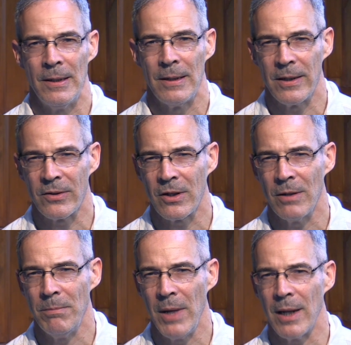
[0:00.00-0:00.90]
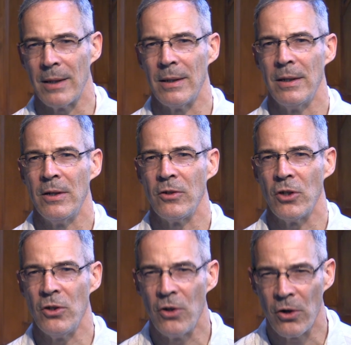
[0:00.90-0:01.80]
Let's commit to
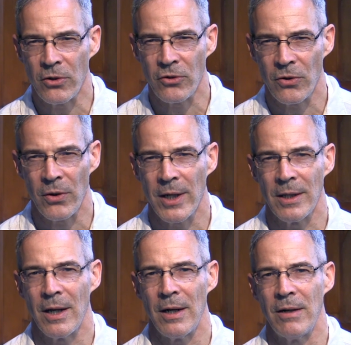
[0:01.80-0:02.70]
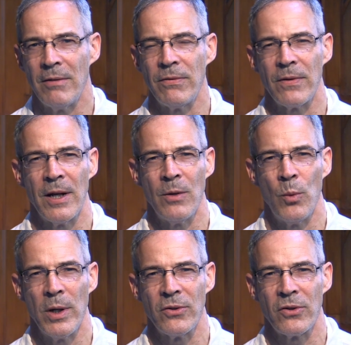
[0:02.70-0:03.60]
nurturing love and
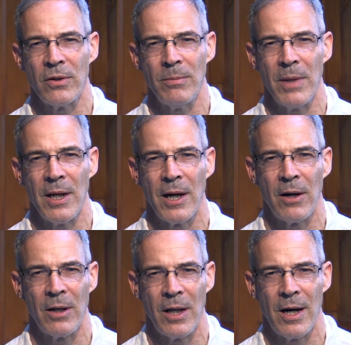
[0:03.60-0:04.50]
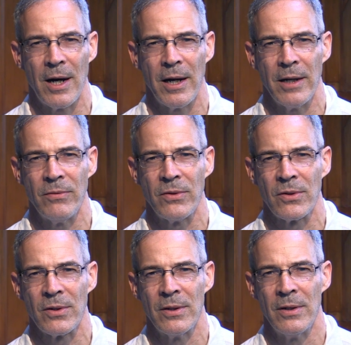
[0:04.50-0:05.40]
wisdom in our
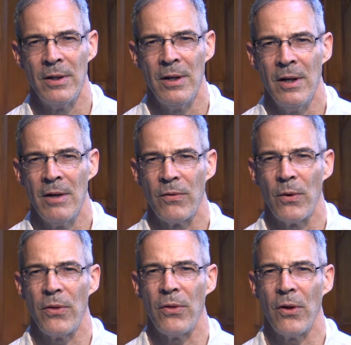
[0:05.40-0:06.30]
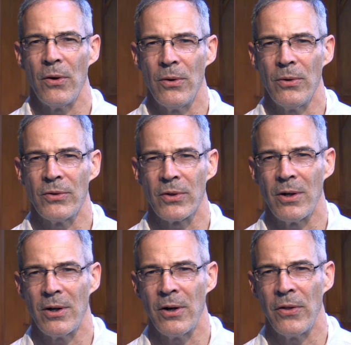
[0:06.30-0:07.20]
lives, for those
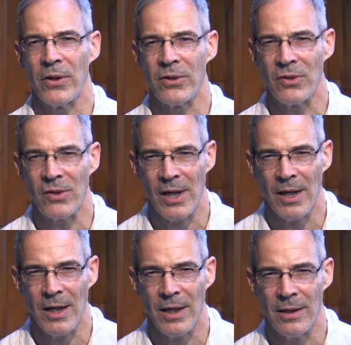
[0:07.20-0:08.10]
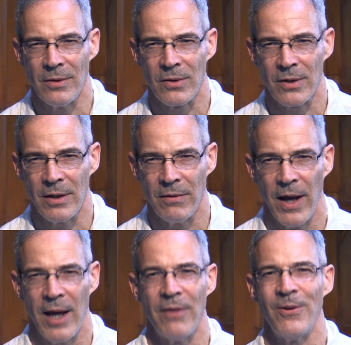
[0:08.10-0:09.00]
are the seeds of
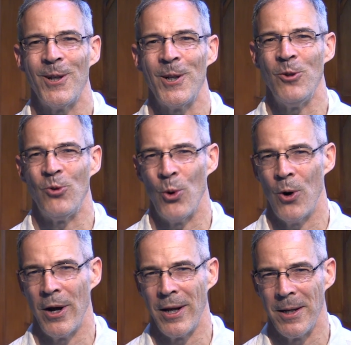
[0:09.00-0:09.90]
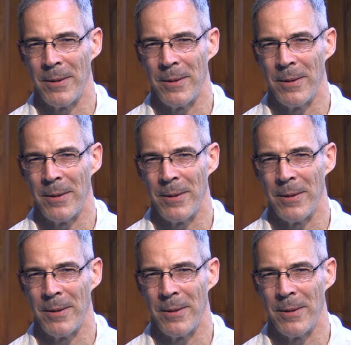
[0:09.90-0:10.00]
heavenly joy.